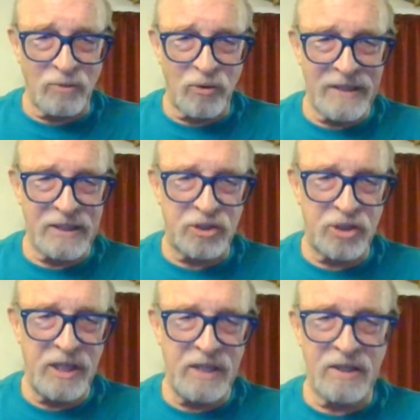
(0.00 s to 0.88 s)
trying to
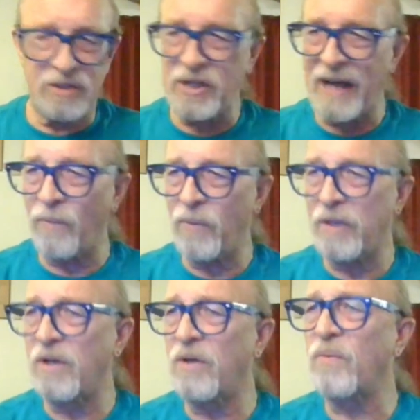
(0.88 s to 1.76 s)
cheat the chat
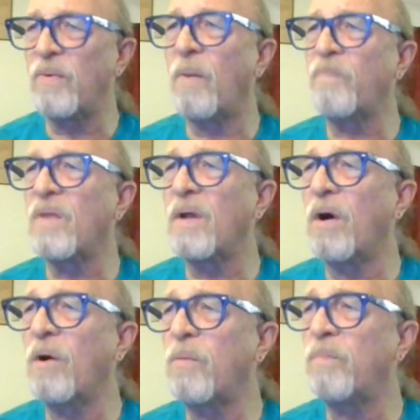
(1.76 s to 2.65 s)
window.
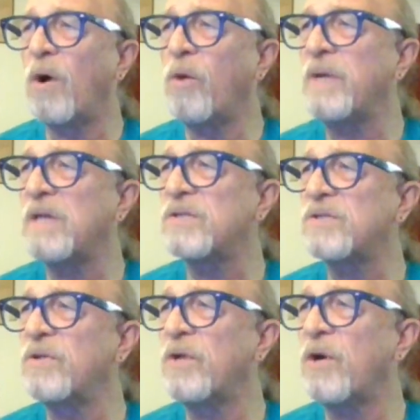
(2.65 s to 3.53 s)
OBS
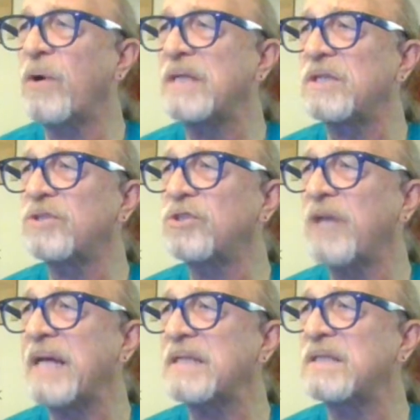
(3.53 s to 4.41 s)
Studio has a
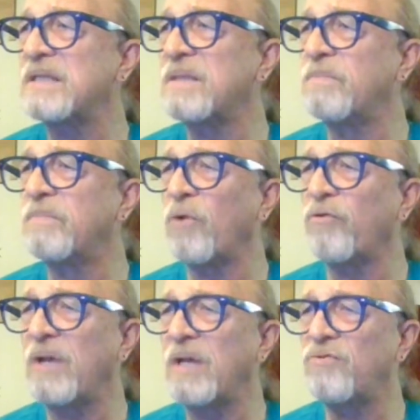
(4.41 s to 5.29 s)
chat system
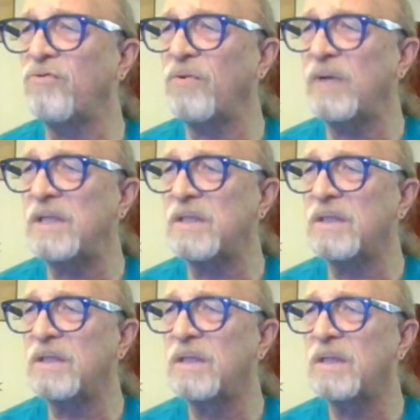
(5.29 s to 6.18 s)
built into
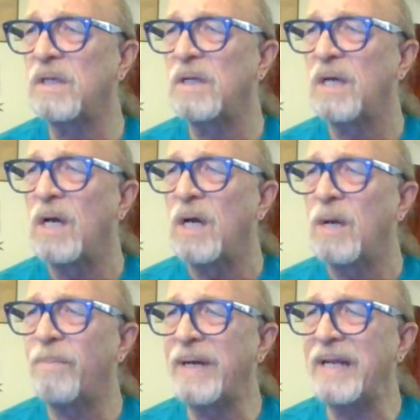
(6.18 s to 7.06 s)
it,
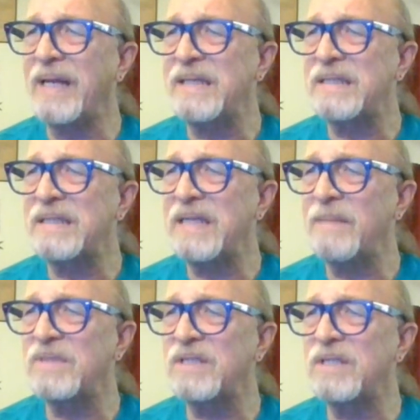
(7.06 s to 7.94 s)
but it
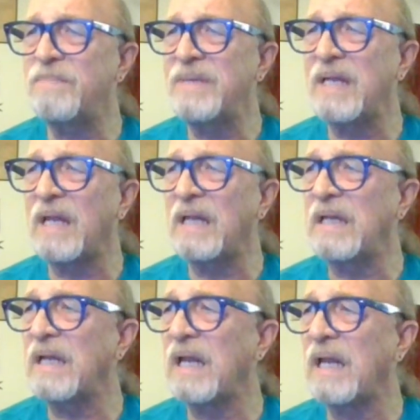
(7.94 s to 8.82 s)
seems to be a
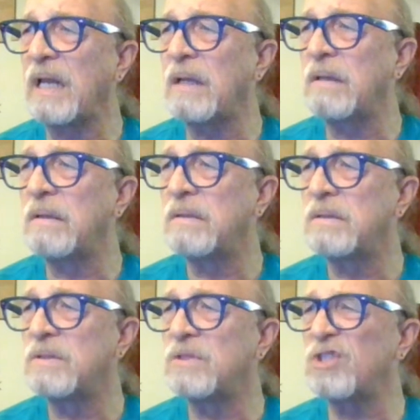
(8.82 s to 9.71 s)
little
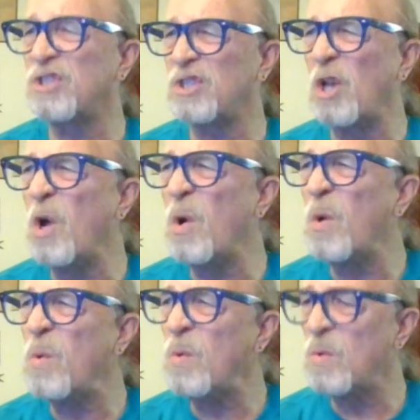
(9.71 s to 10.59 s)

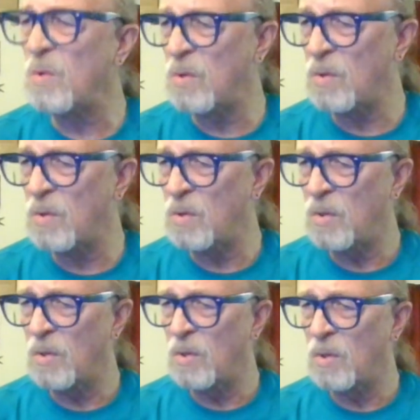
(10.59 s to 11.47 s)
slow,
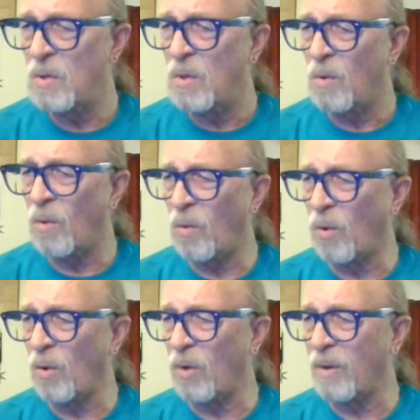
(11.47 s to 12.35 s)

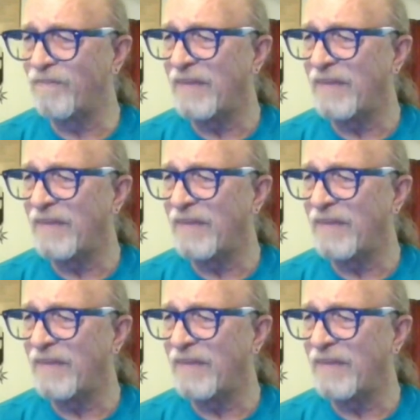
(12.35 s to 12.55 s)
or